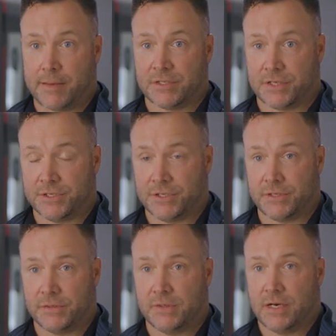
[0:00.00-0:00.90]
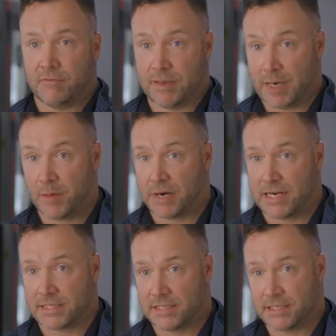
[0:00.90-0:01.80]
able to do repair
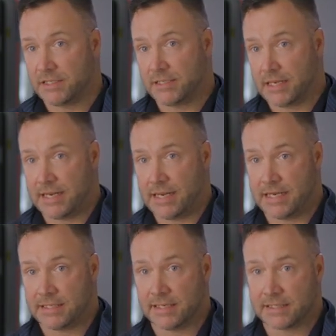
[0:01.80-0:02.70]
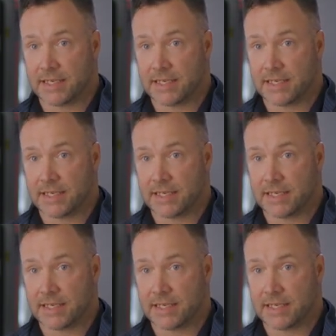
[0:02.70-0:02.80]
processes as an